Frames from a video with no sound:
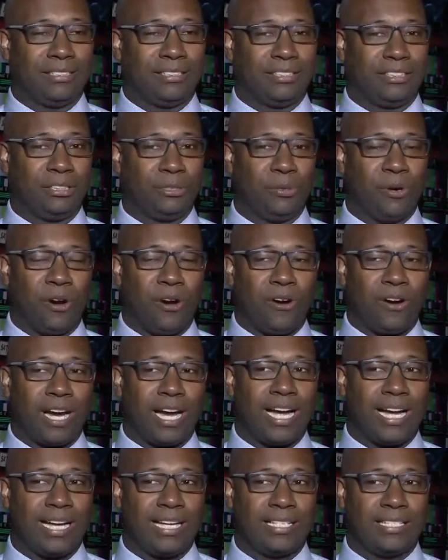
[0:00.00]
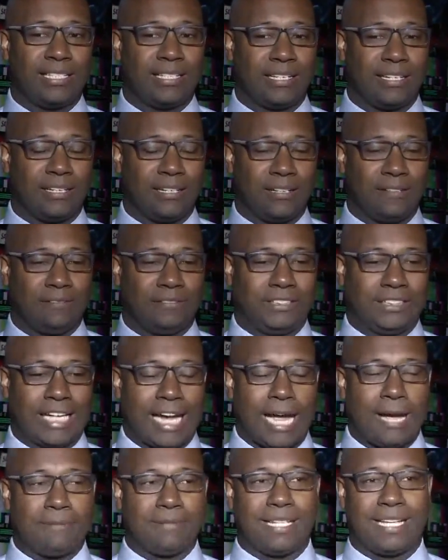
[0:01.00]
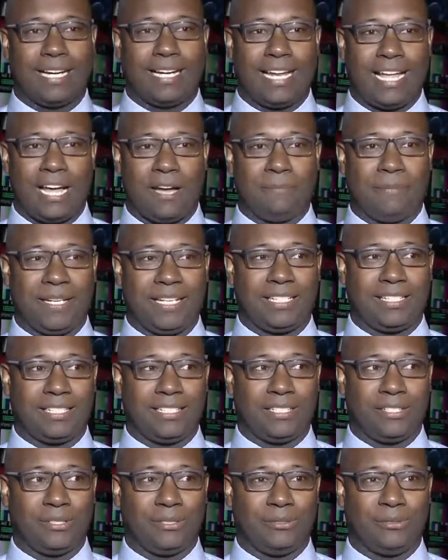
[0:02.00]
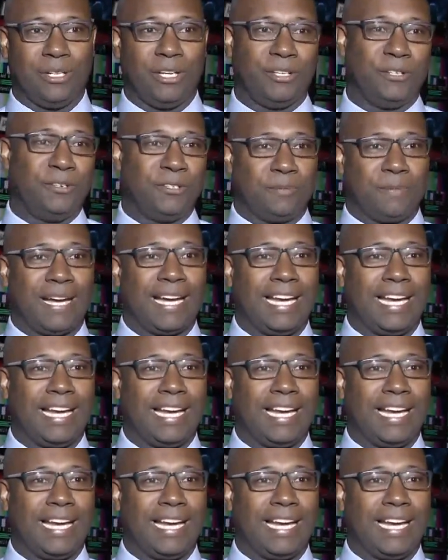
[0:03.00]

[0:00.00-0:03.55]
do all kinds of jobs that allow me to use my